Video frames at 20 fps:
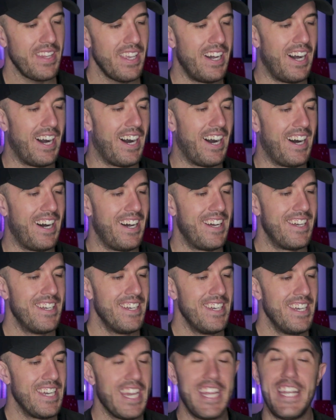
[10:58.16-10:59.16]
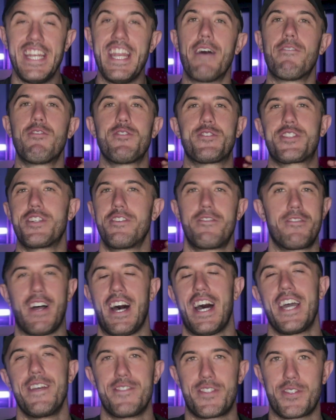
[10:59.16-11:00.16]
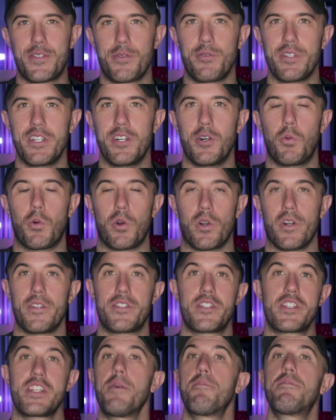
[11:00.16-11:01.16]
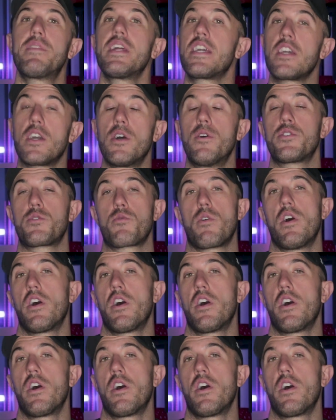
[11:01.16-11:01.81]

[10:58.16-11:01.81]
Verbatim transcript: It never survives the real world. Something goes